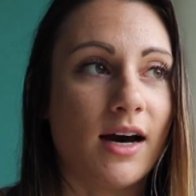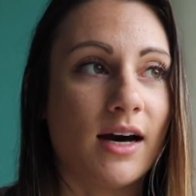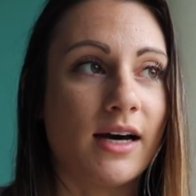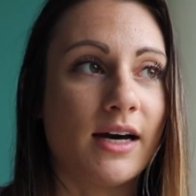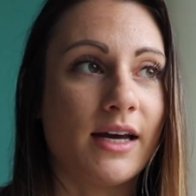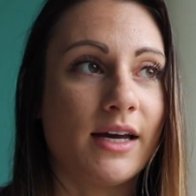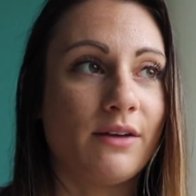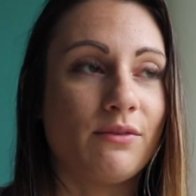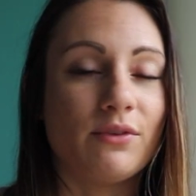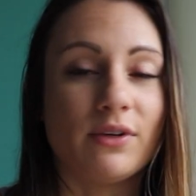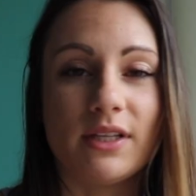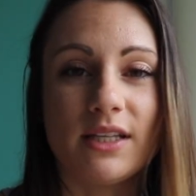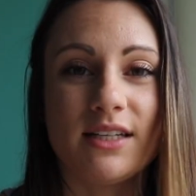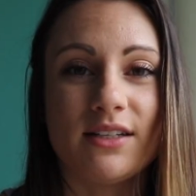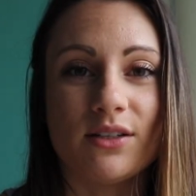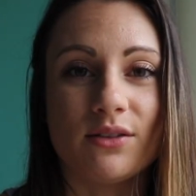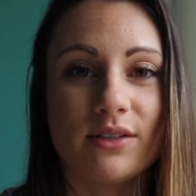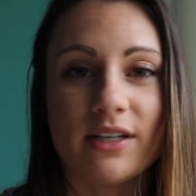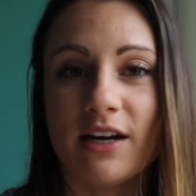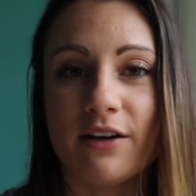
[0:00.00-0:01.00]
I really
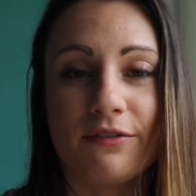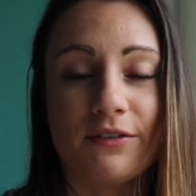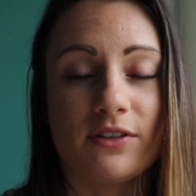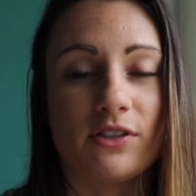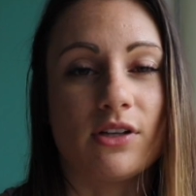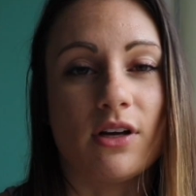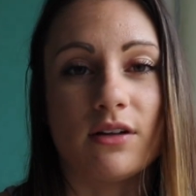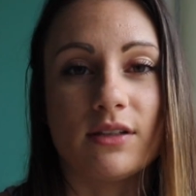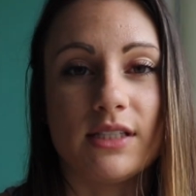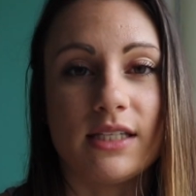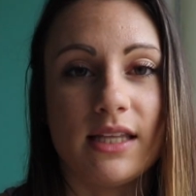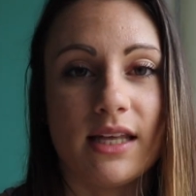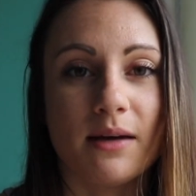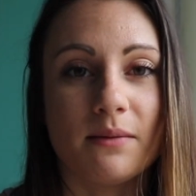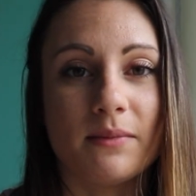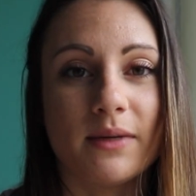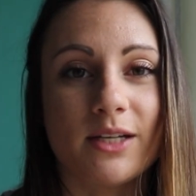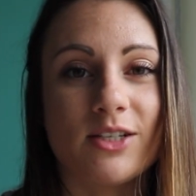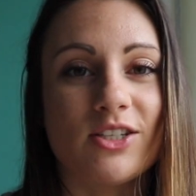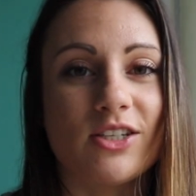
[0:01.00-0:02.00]
don't care for salty
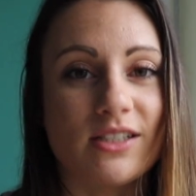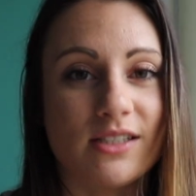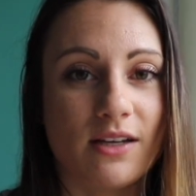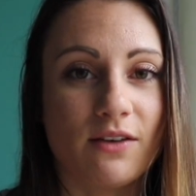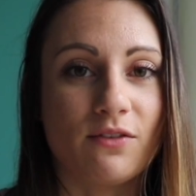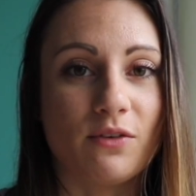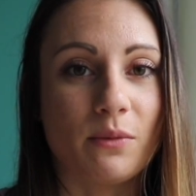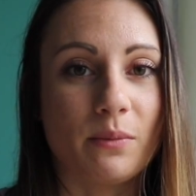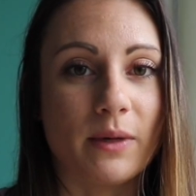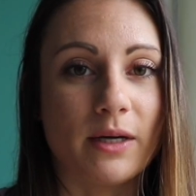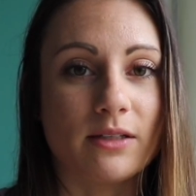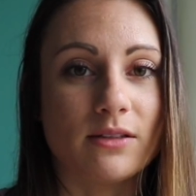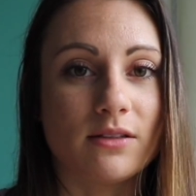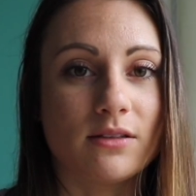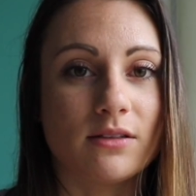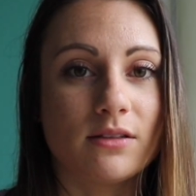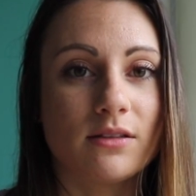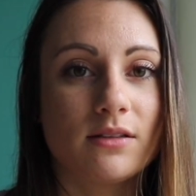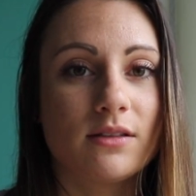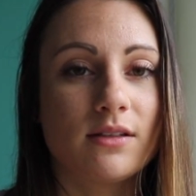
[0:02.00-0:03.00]
that much except for
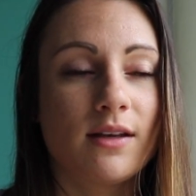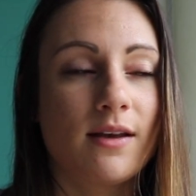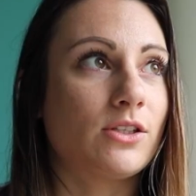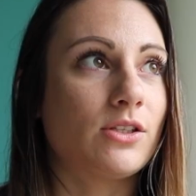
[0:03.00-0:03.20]
pretzels.